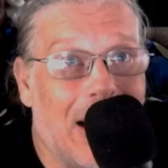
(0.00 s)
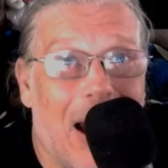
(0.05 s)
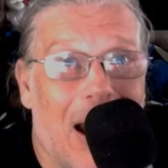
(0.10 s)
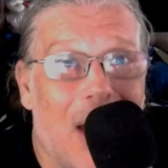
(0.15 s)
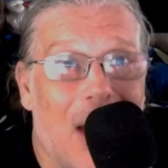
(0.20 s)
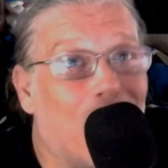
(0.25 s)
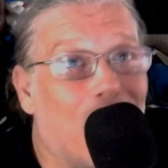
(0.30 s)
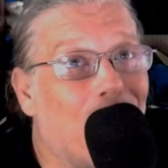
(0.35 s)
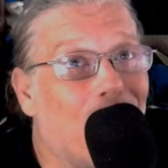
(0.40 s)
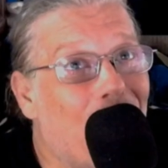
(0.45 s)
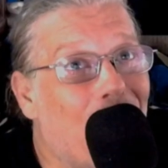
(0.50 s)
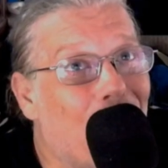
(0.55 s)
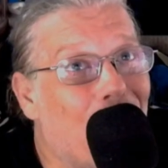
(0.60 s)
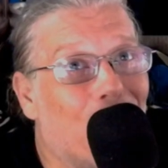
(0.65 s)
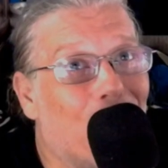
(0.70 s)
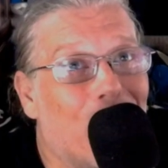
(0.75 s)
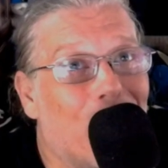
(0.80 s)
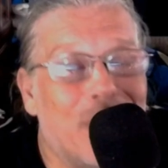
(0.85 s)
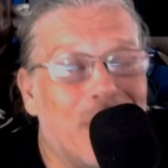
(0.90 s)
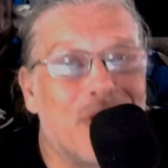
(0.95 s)
I don't
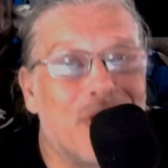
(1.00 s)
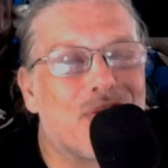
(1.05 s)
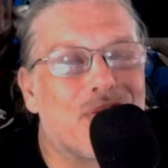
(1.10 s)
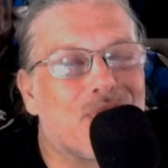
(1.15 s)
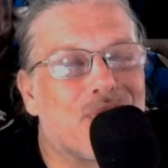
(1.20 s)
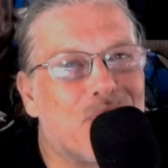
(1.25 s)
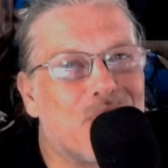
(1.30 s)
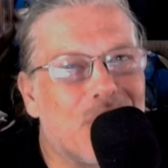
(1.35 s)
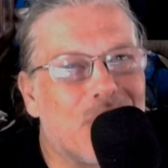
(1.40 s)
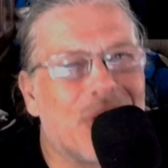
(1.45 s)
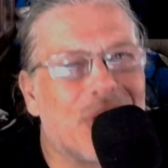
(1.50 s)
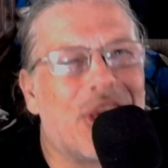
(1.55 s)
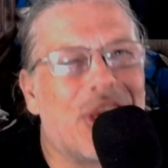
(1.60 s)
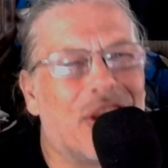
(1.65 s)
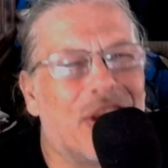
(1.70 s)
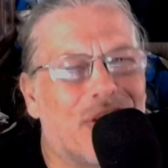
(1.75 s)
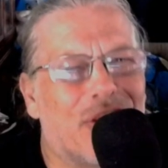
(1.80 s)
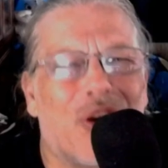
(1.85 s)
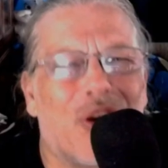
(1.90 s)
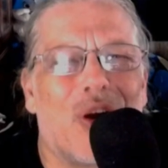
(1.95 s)
know, it just really
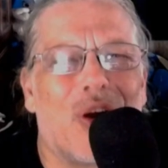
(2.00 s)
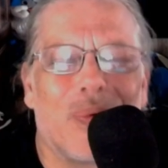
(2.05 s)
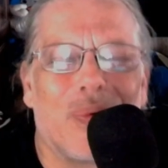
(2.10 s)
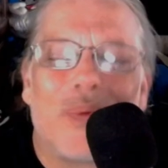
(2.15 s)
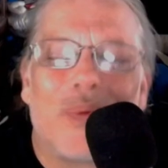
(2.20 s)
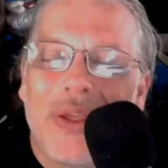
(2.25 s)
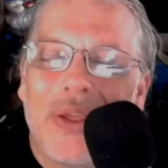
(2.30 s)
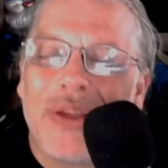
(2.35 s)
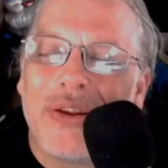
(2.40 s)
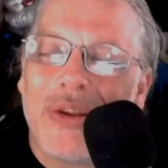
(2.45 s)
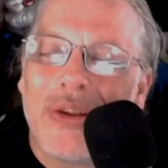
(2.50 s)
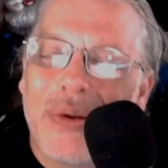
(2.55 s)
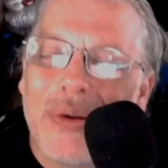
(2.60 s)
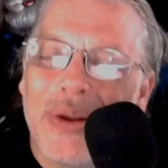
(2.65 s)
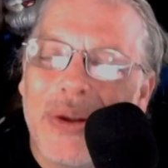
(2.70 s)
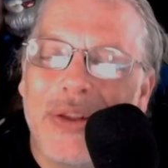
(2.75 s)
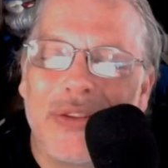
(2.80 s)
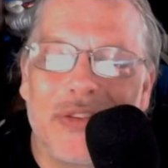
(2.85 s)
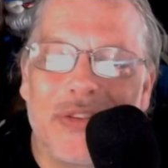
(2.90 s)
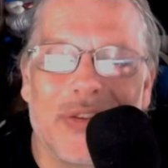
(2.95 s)
hits hard when they
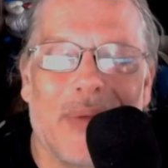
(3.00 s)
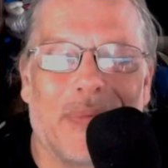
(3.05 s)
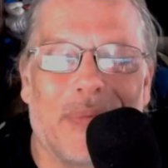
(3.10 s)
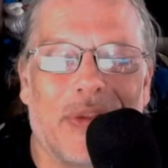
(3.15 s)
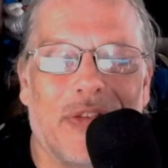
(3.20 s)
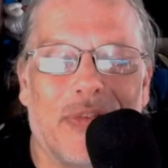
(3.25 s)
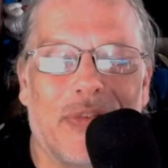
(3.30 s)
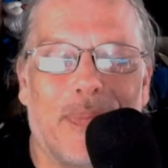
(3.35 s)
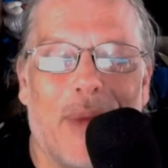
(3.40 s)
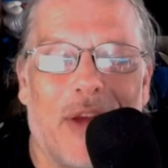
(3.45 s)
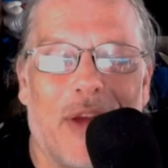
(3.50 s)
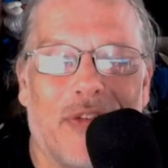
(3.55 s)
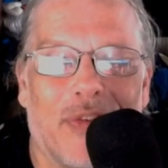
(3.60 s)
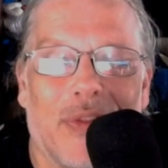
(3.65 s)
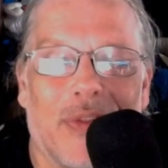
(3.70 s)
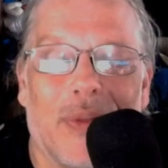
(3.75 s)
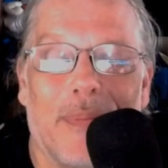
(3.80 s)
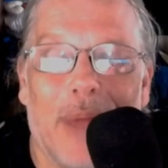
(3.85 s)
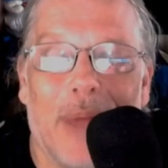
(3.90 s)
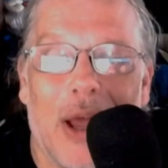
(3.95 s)
do it. Something
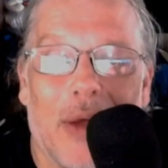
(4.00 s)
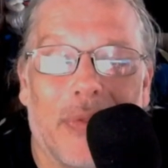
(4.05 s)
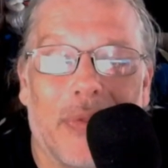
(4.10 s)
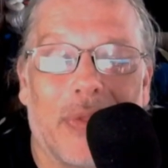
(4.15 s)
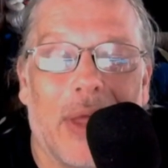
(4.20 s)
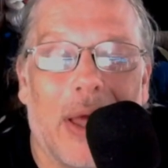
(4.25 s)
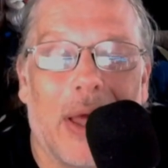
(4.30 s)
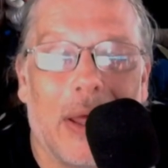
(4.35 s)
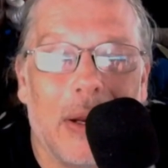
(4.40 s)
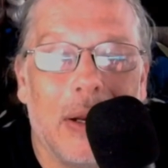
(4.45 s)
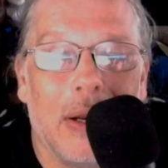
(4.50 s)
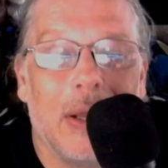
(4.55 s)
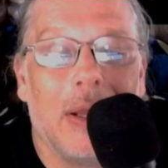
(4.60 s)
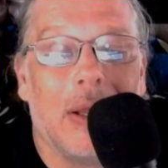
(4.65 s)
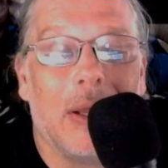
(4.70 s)
special about that.